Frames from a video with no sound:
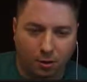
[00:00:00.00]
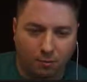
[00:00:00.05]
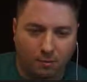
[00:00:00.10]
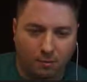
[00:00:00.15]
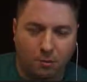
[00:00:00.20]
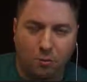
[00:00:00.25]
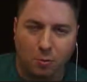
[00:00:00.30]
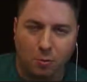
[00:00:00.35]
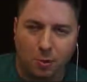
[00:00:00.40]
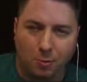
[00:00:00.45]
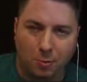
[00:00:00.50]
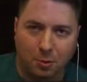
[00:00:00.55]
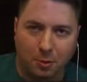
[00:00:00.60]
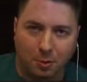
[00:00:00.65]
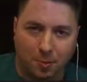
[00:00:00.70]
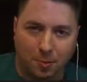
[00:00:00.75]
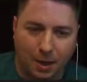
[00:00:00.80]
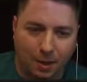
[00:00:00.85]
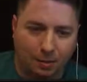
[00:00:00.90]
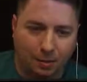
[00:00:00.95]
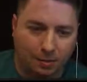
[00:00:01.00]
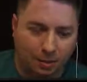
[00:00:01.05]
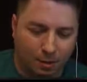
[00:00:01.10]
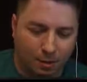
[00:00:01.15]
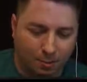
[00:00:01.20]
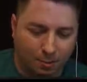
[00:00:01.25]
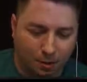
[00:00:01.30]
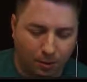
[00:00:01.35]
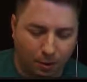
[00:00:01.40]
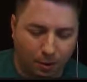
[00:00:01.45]
If you remember in the past
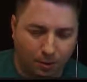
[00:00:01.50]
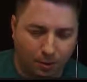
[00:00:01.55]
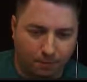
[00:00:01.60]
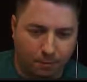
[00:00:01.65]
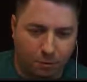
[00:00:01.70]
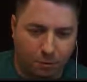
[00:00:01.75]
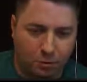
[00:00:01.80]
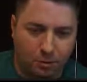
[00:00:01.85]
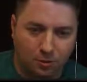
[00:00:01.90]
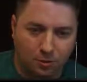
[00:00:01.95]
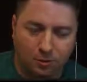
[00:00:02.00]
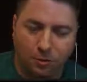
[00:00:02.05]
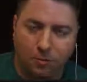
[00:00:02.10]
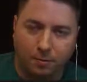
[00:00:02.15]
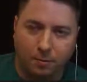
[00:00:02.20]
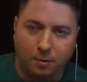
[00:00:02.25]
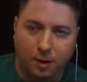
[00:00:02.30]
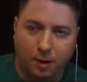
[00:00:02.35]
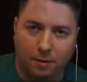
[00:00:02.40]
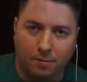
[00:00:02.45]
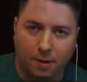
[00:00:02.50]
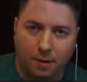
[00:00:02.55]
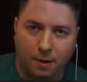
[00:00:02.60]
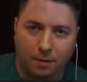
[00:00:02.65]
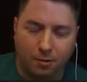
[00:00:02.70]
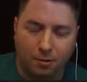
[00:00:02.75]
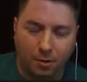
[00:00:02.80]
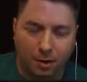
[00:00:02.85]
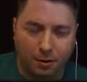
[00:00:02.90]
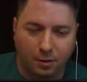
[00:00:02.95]
versions of
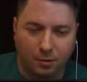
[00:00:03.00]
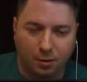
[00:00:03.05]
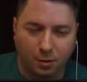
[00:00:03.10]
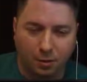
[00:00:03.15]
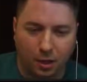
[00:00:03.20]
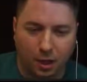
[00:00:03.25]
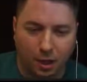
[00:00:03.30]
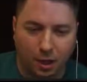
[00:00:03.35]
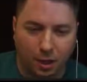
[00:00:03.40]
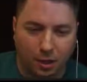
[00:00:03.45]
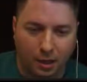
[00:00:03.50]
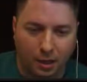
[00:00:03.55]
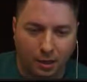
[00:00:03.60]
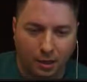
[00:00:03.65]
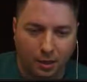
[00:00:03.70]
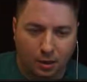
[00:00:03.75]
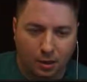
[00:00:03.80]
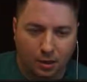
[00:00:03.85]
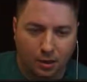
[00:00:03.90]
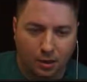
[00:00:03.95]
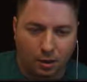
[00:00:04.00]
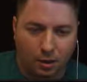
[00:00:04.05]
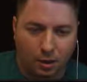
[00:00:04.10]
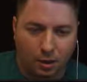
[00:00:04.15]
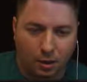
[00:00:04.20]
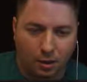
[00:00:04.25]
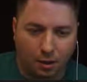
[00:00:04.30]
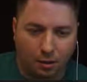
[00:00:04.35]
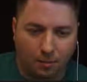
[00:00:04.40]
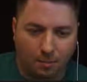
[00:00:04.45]
SkyFactory, it took the
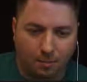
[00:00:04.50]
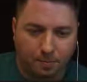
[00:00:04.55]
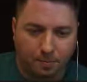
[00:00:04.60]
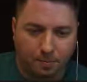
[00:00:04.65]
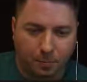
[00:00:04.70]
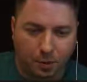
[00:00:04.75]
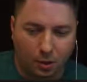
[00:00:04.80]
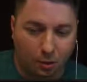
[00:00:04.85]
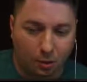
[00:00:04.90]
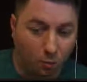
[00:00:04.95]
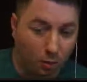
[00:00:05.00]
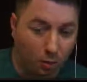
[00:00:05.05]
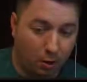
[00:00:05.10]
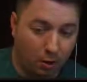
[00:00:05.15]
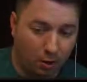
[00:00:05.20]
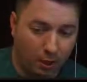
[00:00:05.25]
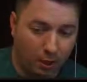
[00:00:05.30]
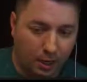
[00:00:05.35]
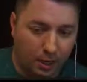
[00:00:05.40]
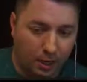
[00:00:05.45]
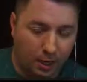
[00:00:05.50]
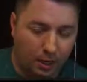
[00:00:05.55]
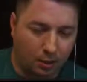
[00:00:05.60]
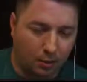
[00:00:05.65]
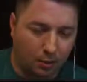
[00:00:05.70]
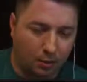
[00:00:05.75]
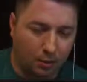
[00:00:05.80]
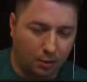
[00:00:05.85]
watering can